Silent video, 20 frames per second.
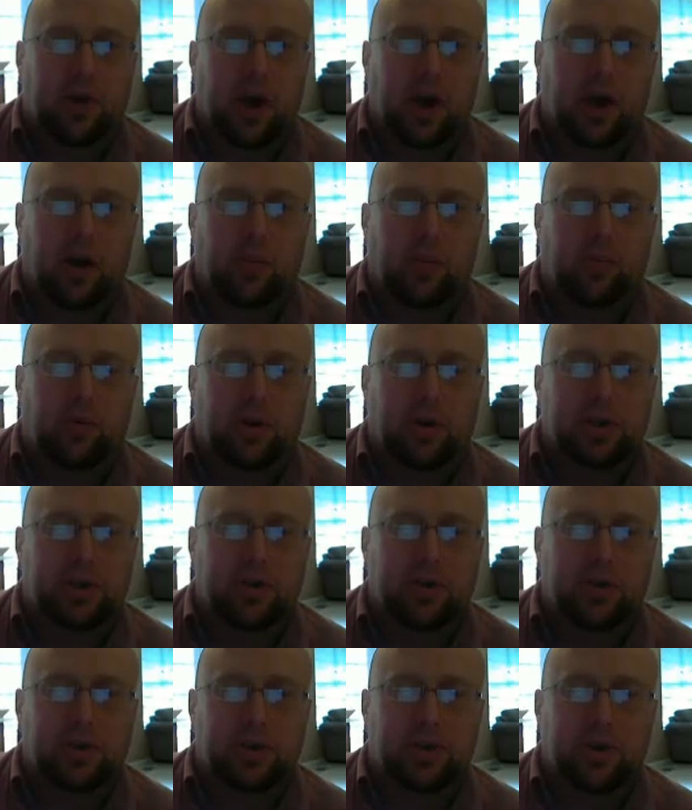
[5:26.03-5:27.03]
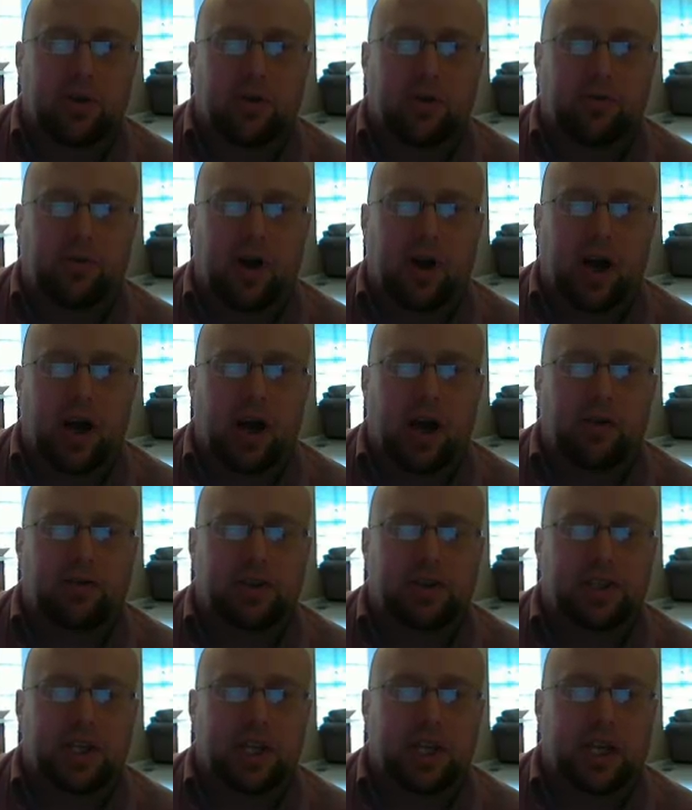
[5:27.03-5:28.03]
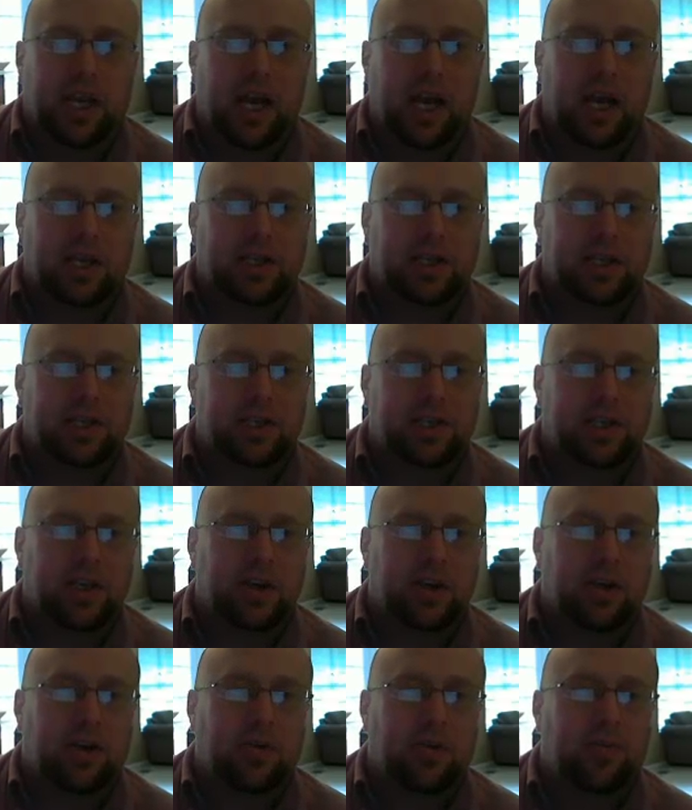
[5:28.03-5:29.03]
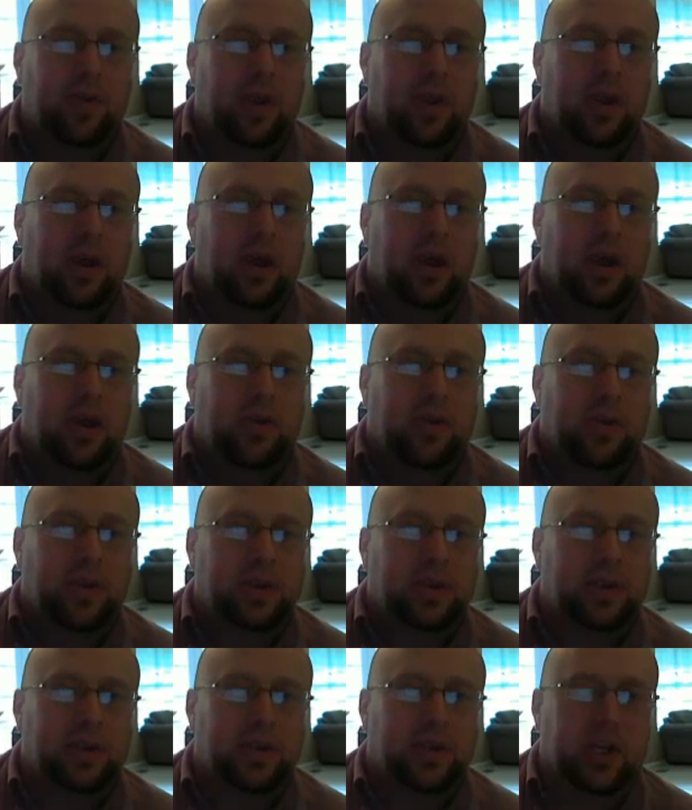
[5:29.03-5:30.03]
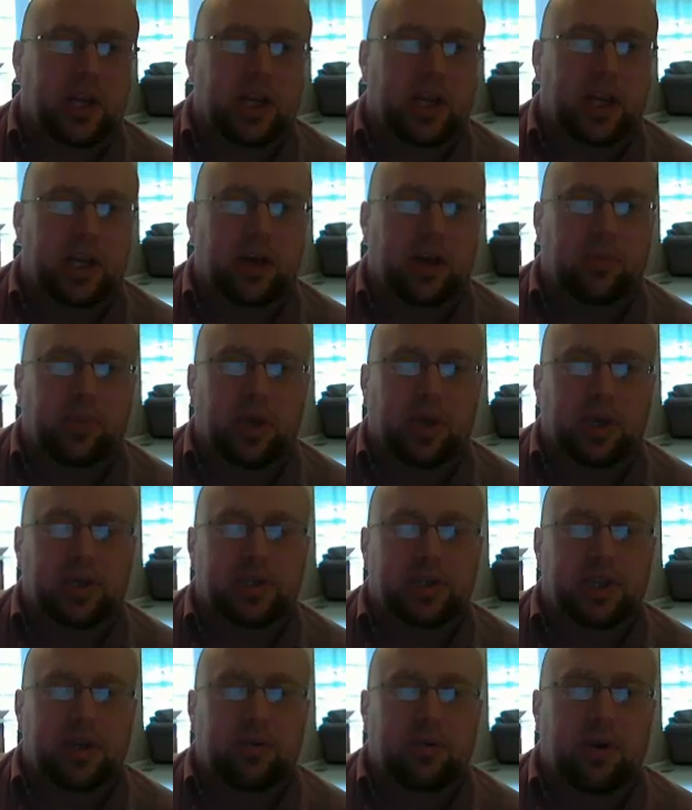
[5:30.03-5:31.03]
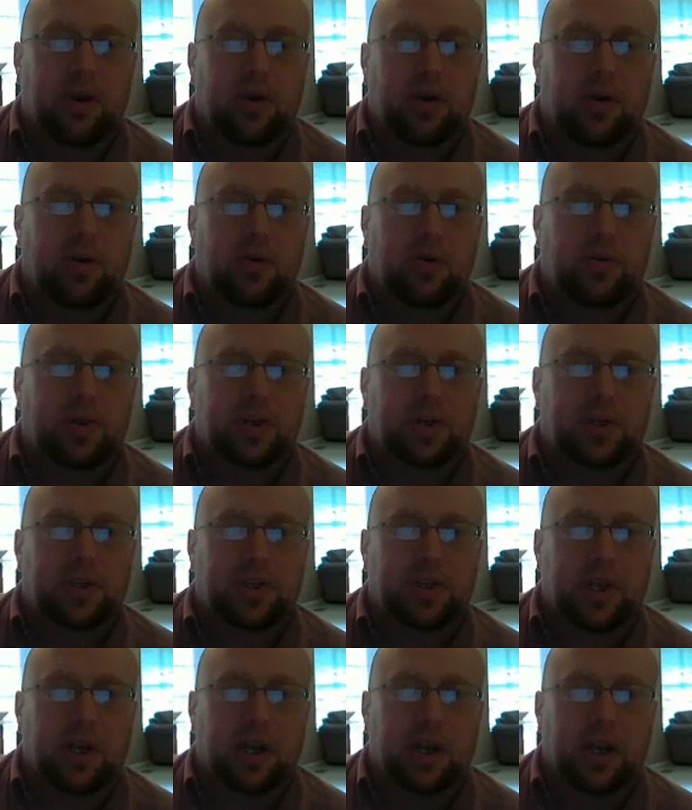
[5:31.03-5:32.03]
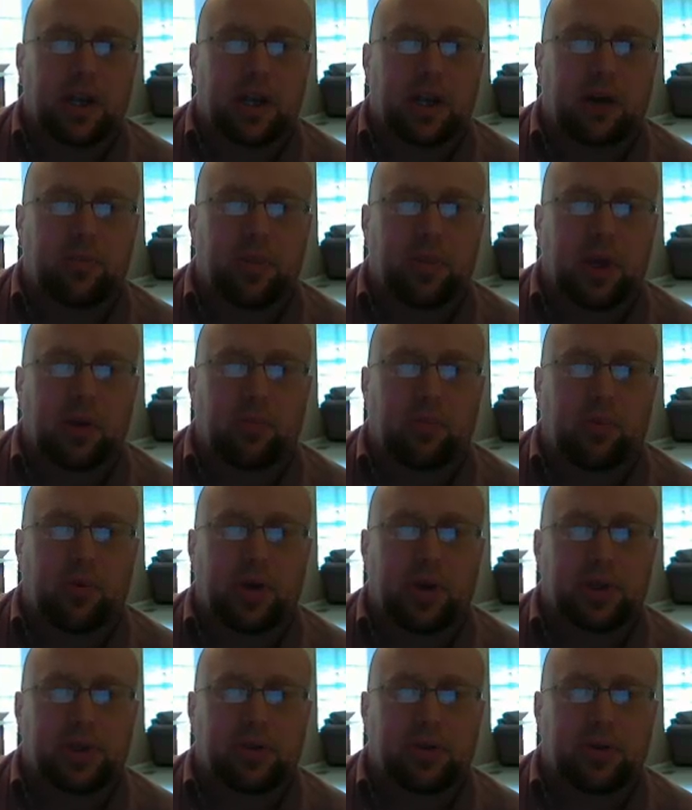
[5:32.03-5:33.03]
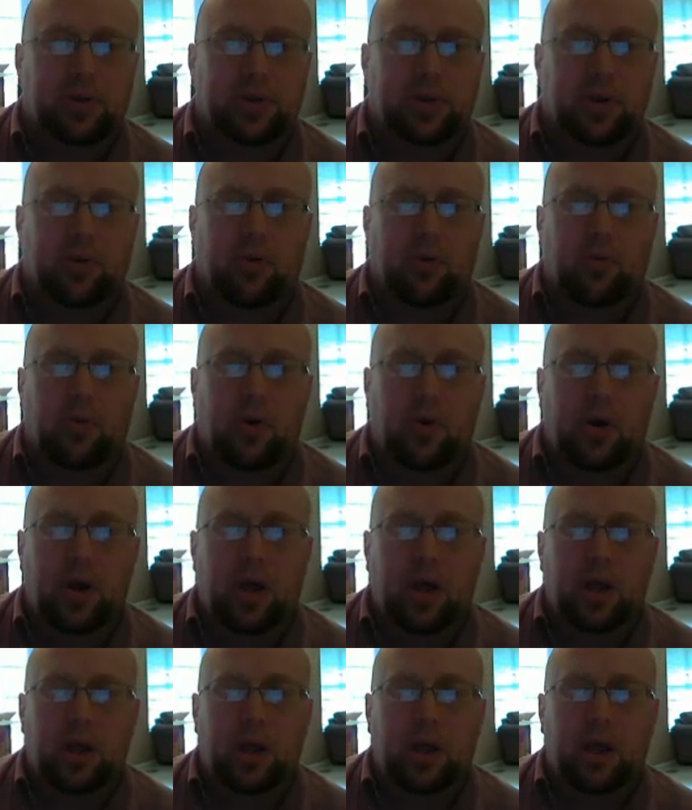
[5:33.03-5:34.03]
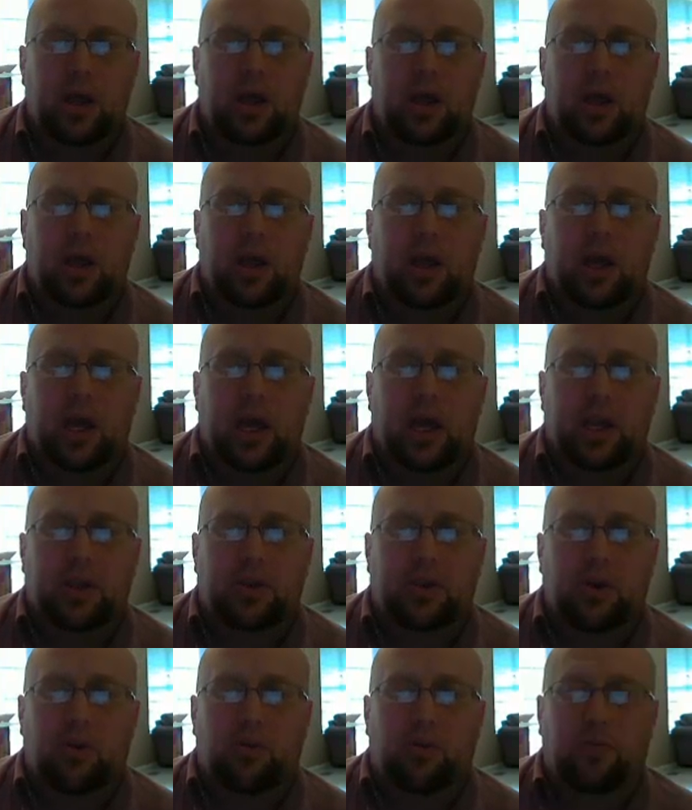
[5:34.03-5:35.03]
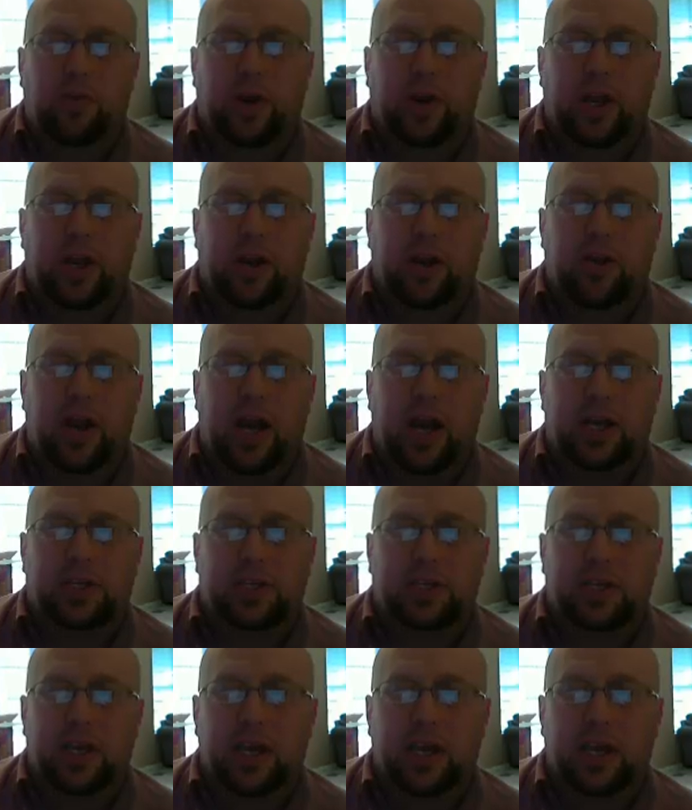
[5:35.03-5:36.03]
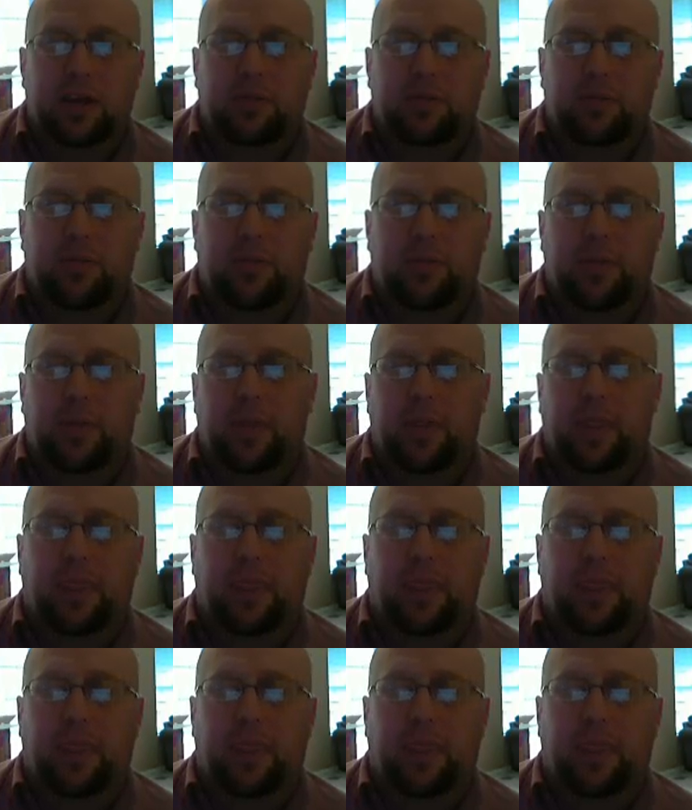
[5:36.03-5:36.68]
We've got our 0.005 acetic acid still. This is going to end up being 0. This is going to end up being 0.001. And don't forget your acetate.